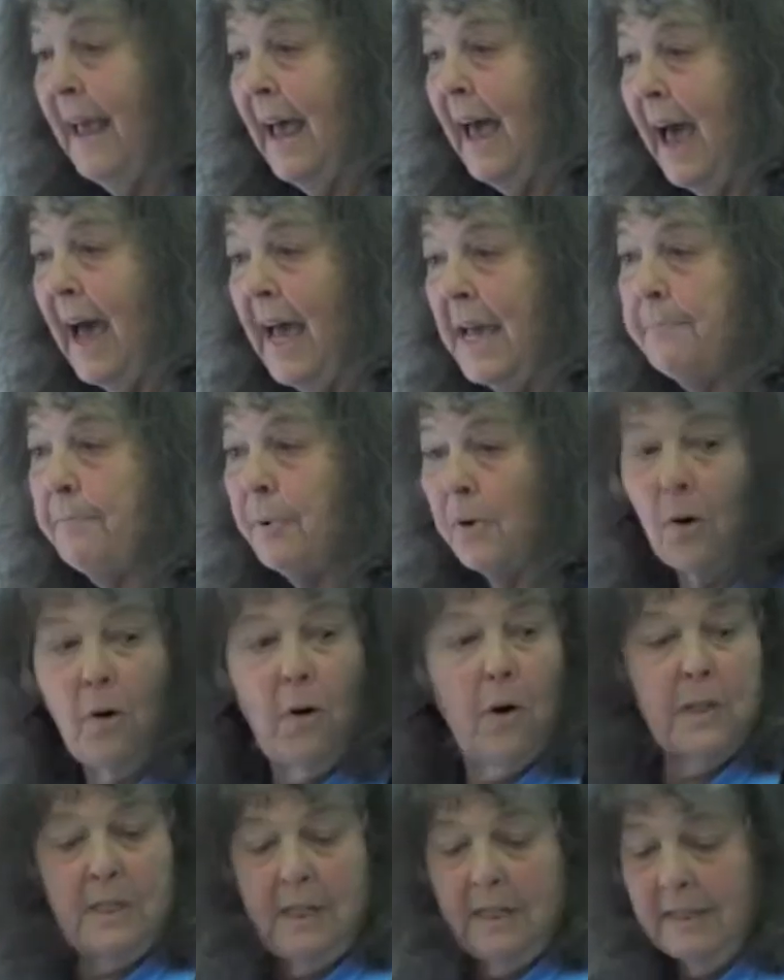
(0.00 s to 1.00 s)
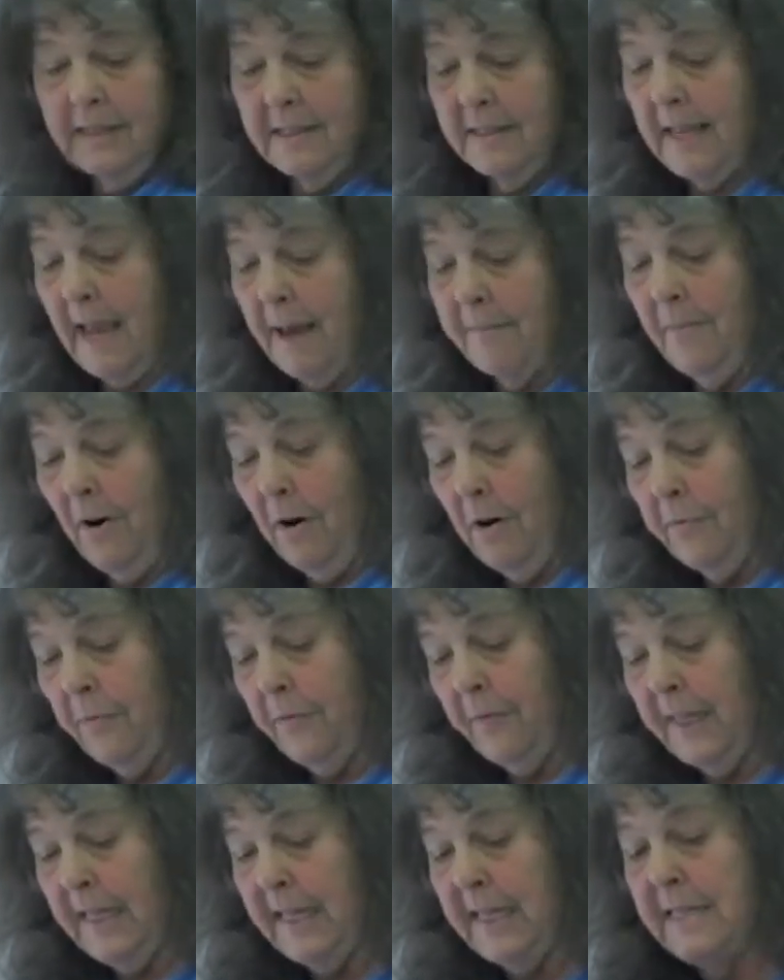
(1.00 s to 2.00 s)
I brought some
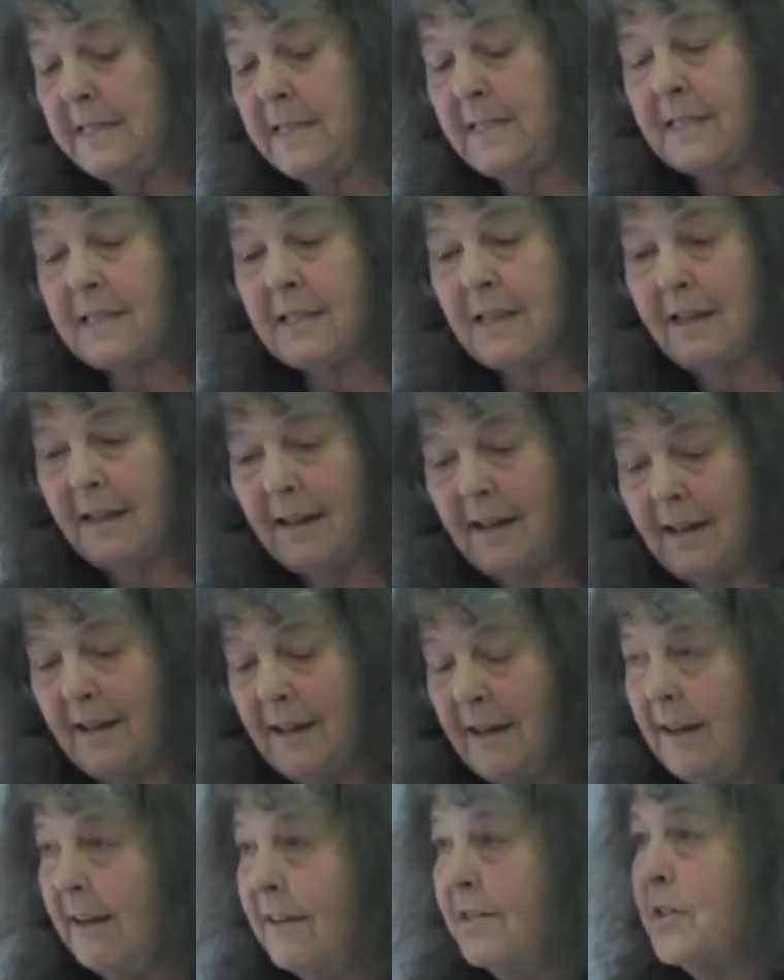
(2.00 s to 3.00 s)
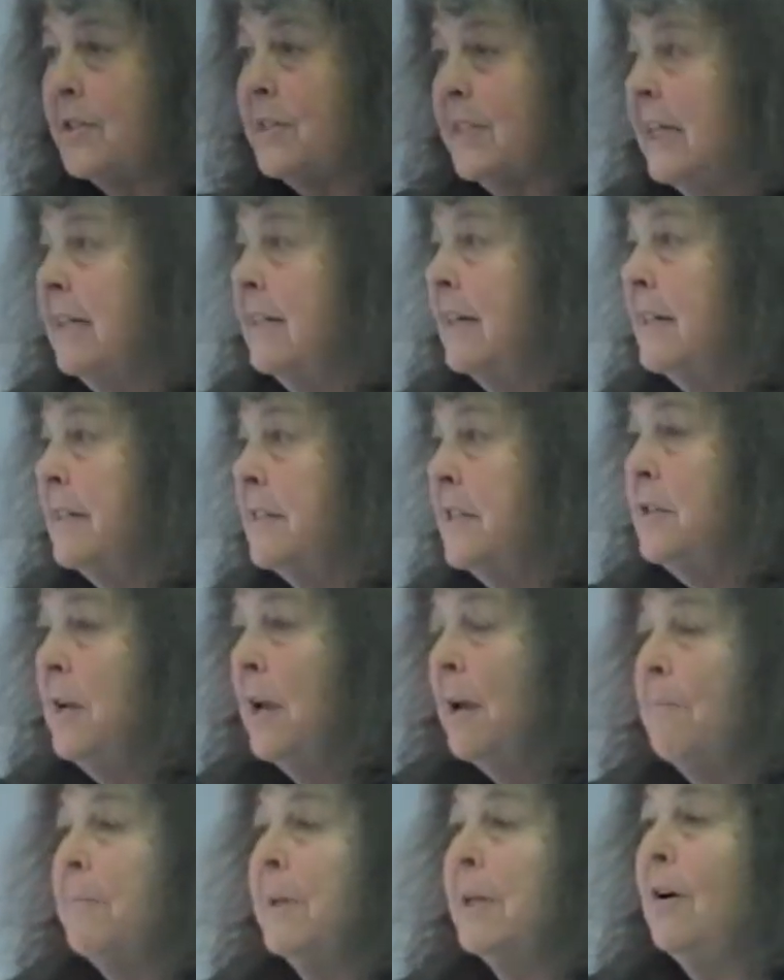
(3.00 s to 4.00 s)
of these stickers
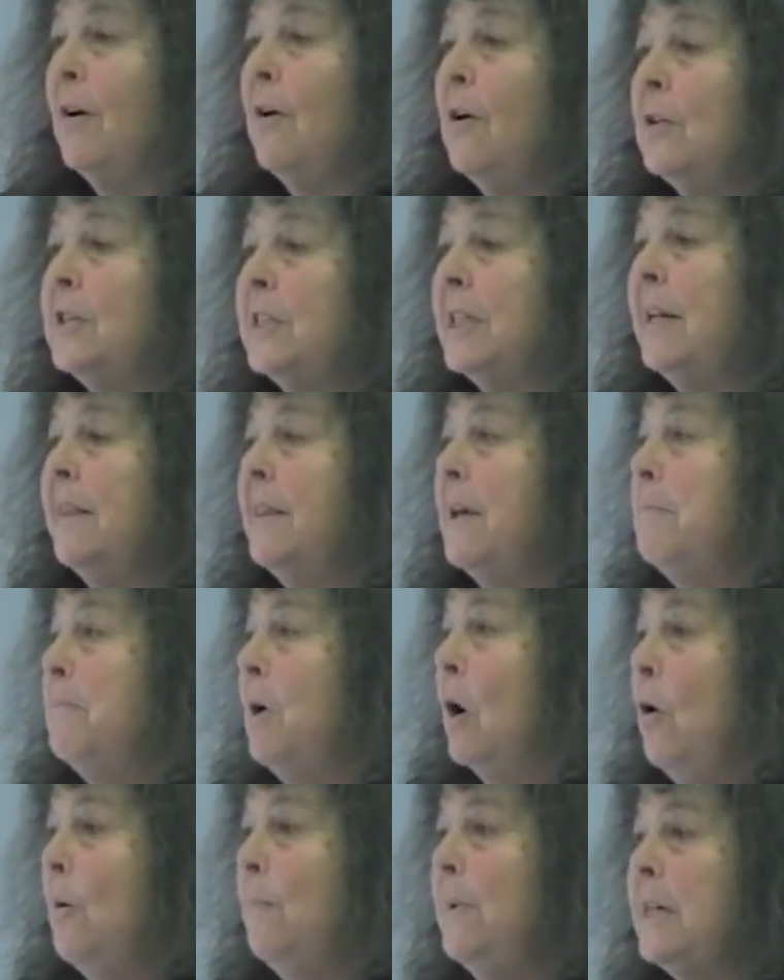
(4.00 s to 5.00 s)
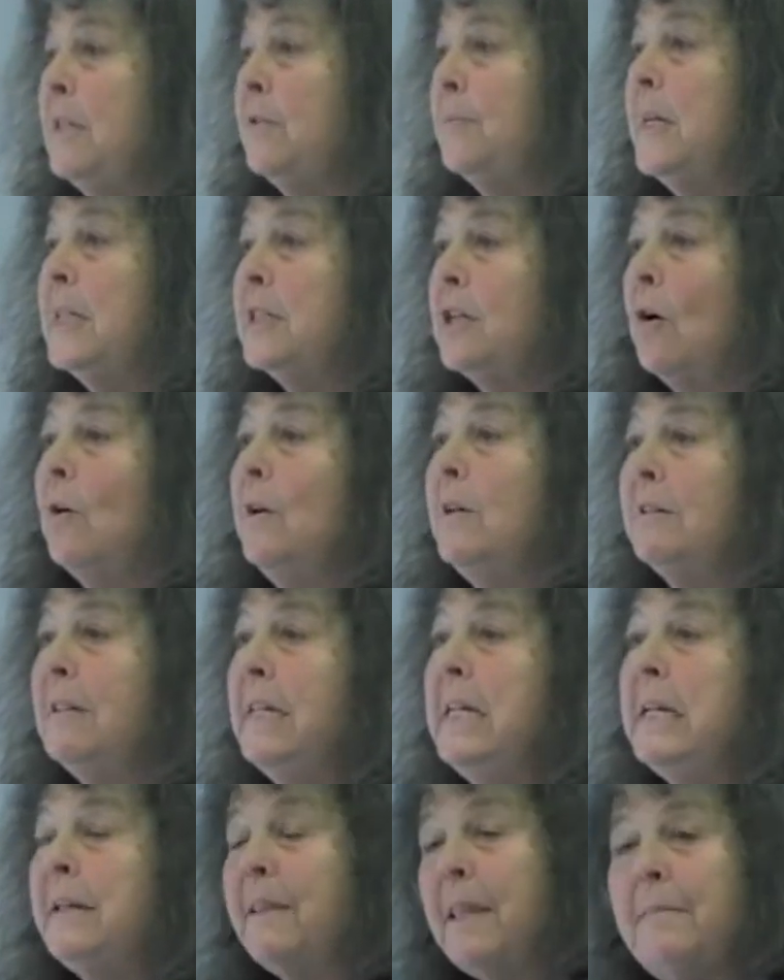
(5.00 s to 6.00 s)
because in the moment we don't
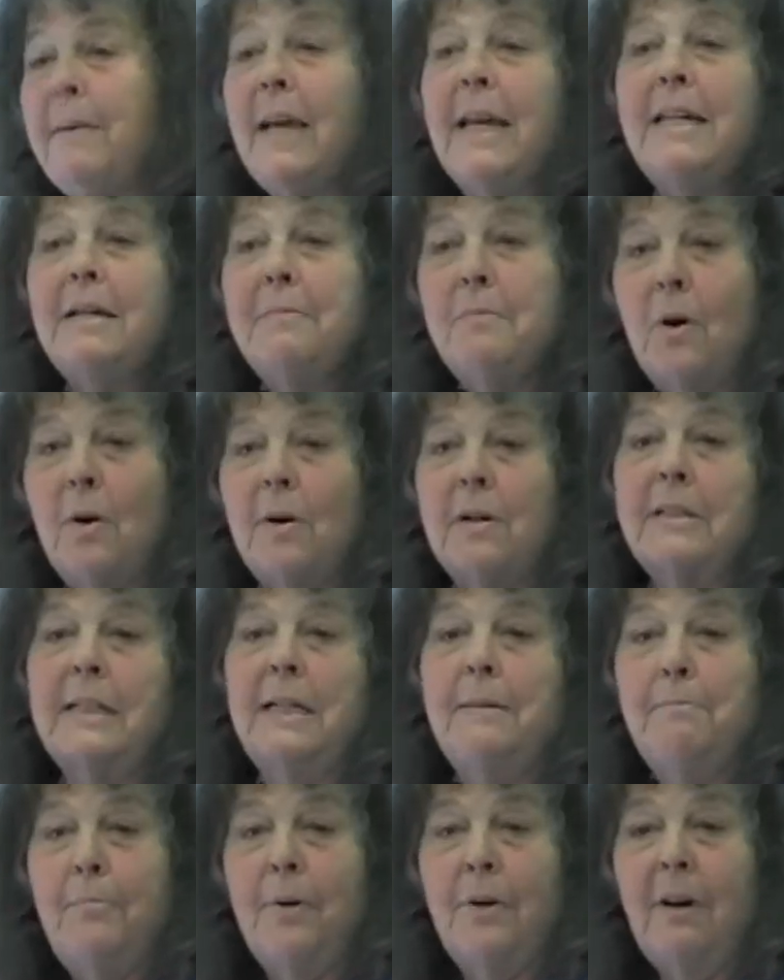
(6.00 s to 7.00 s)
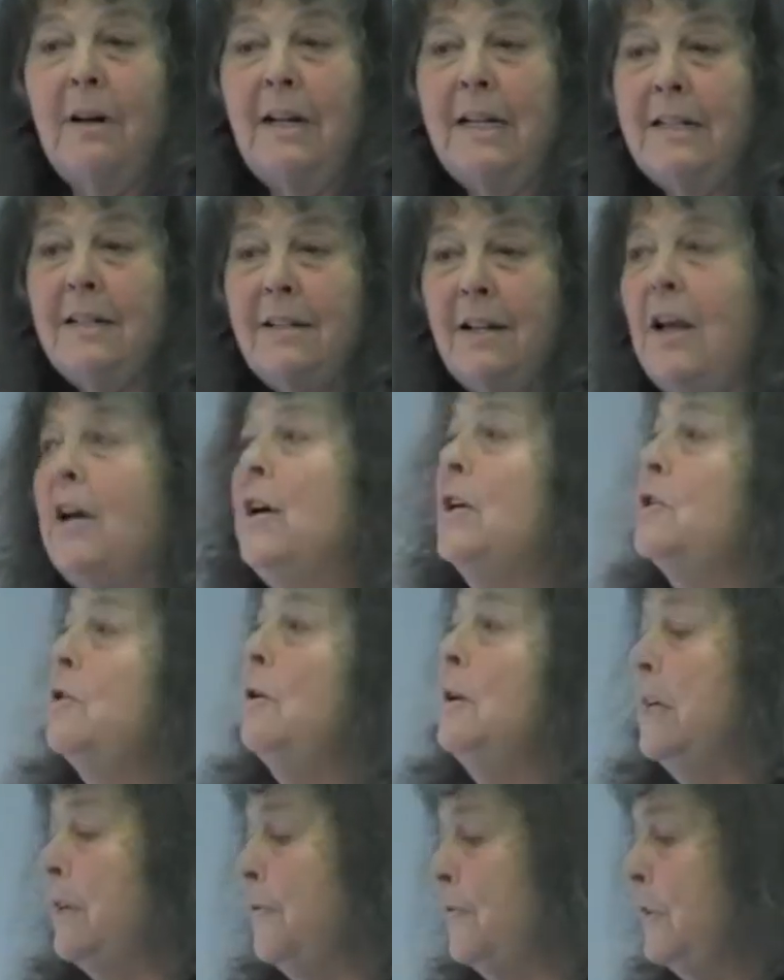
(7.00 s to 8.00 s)
need them anymore in Berlin. So
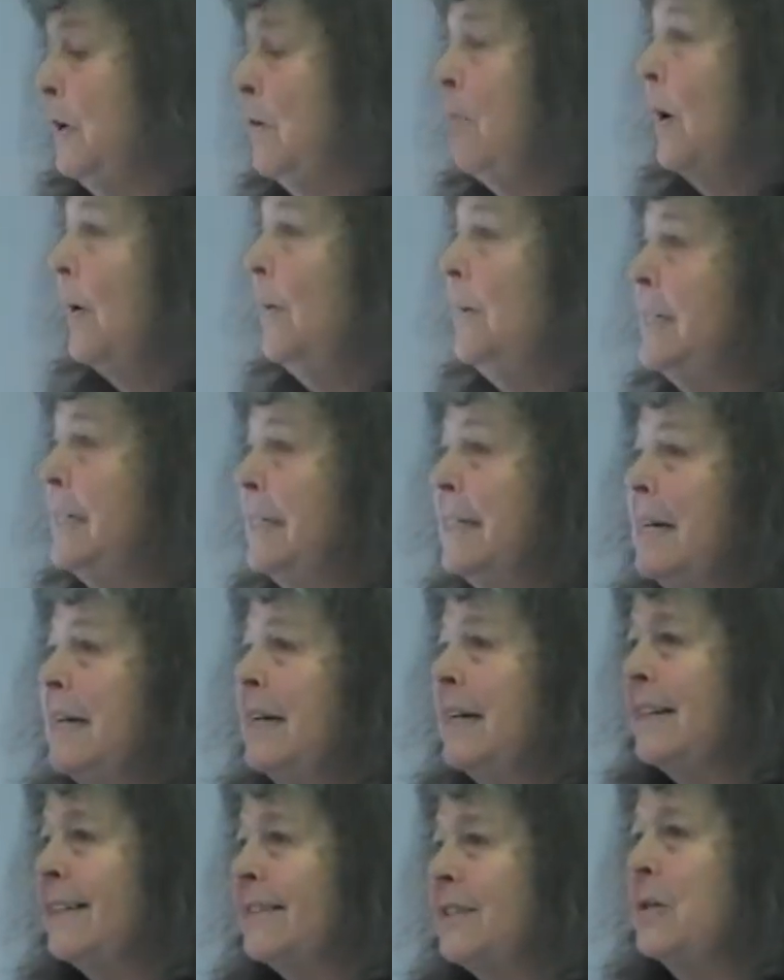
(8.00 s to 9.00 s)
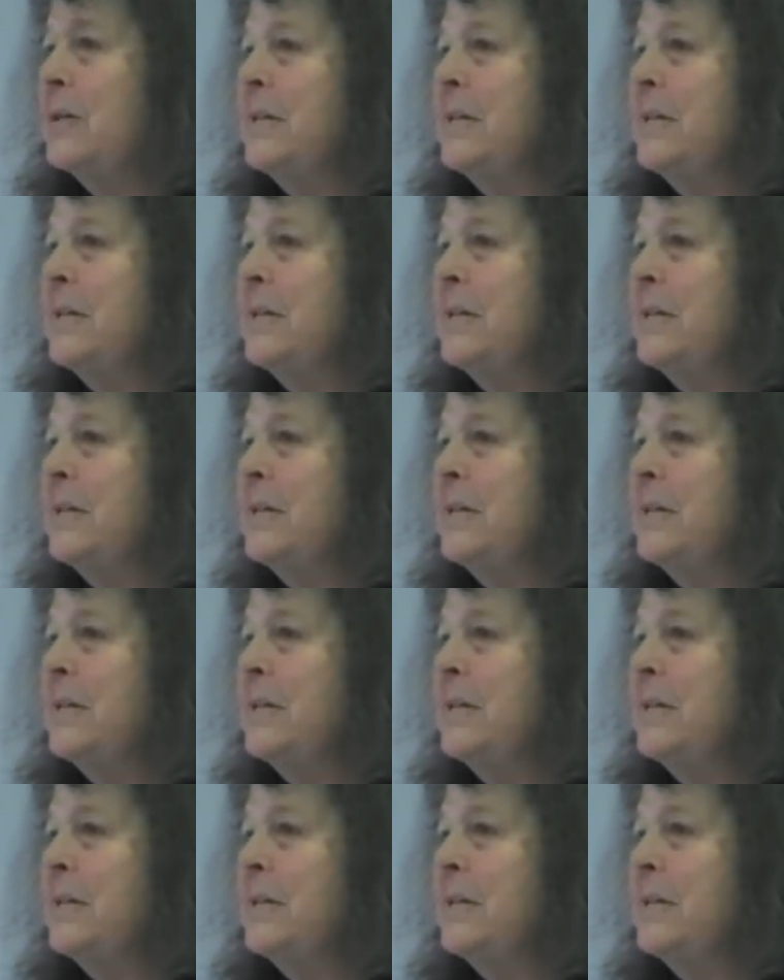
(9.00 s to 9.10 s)
if you want to take them.